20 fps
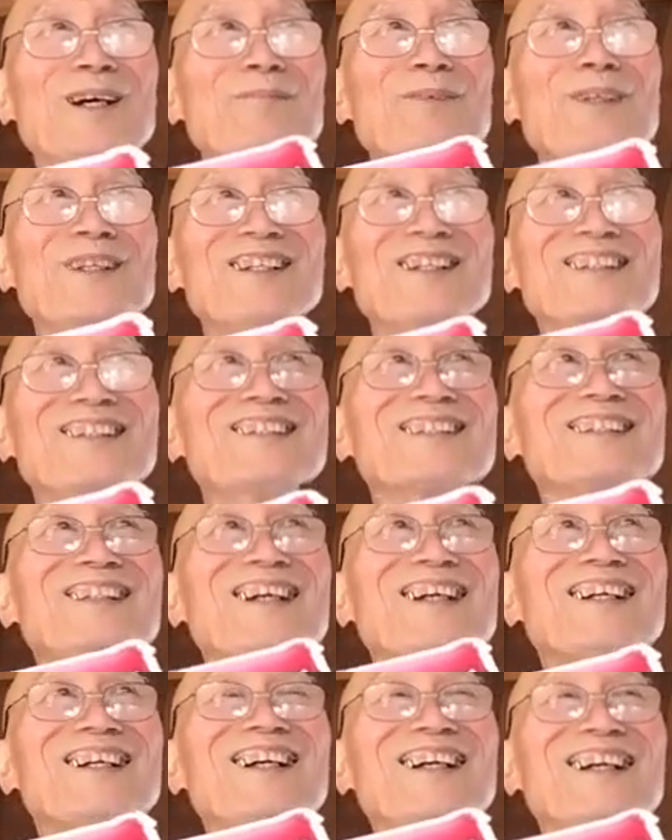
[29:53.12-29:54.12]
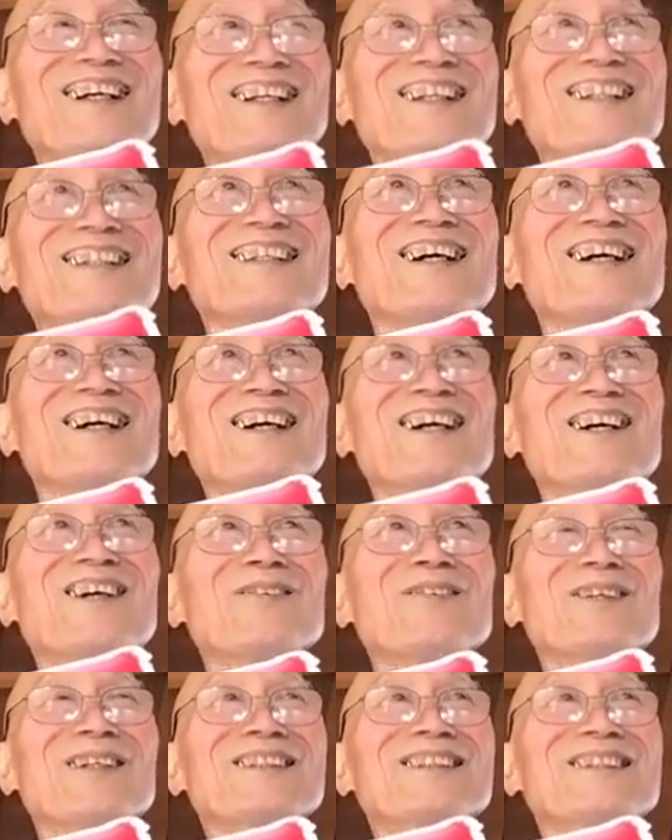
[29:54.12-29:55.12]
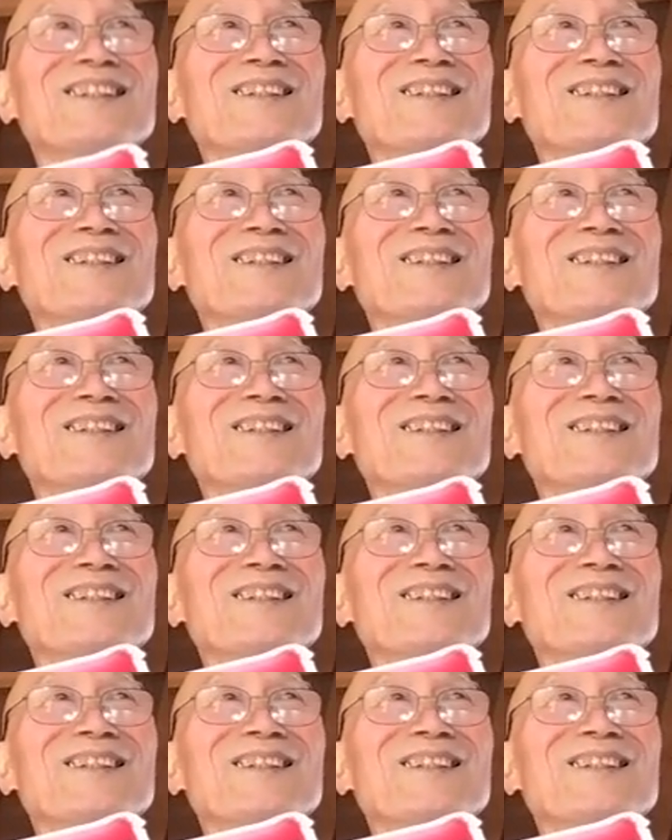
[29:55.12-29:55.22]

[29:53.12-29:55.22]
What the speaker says: peace. what's